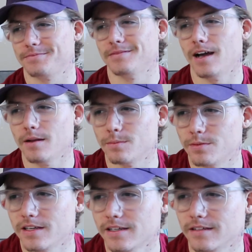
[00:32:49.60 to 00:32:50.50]
not
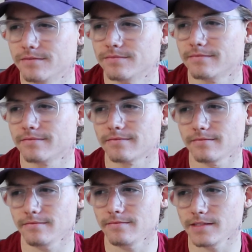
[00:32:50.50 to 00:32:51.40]
enjoying
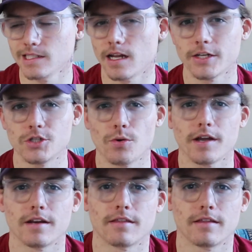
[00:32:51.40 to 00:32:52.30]

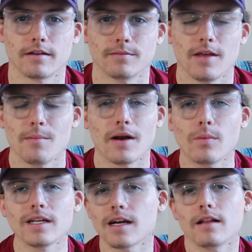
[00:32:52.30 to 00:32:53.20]
anything.
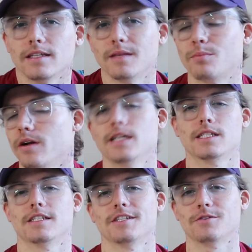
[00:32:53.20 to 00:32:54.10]
But I wouldn't call it
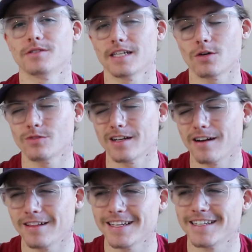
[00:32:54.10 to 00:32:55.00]
depression. It's like, I
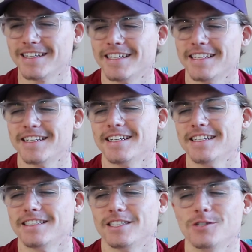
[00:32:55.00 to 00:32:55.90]
wouldn't call it
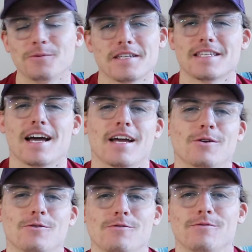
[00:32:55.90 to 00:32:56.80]

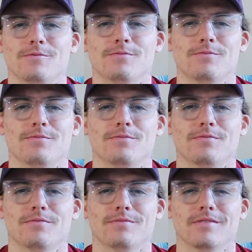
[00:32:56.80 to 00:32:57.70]
suicidal.
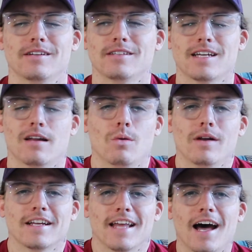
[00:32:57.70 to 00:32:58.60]
It's like, I
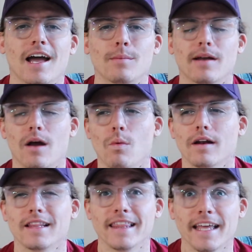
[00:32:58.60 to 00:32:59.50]
don't want to die, but I
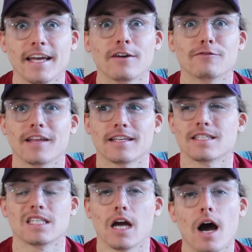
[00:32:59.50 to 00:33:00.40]
want to live.
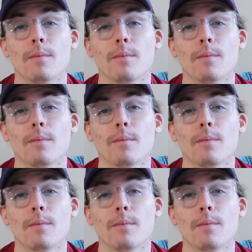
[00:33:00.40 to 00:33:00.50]
That is the